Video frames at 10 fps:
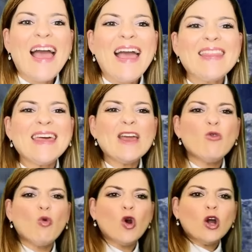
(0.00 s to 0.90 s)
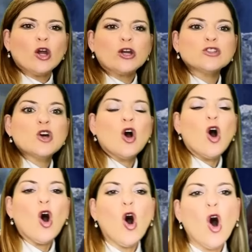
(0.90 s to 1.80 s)
And they worked
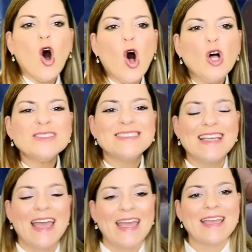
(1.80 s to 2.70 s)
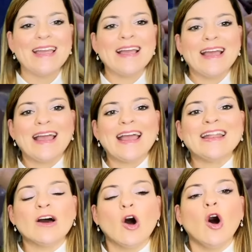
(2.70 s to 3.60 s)
all day
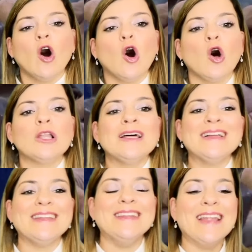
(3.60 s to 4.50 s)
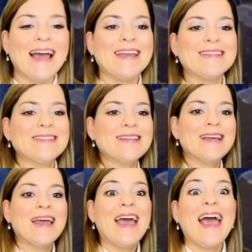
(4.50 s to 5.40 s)
and all night,
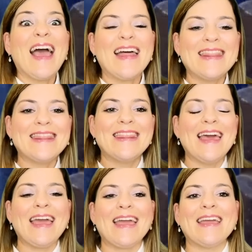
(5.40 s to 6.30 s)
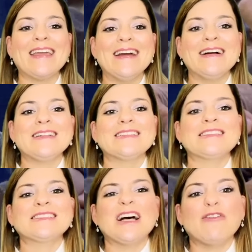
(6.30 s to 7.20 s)
and they
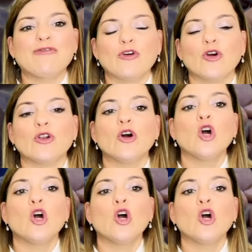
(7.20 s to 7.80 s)
suffered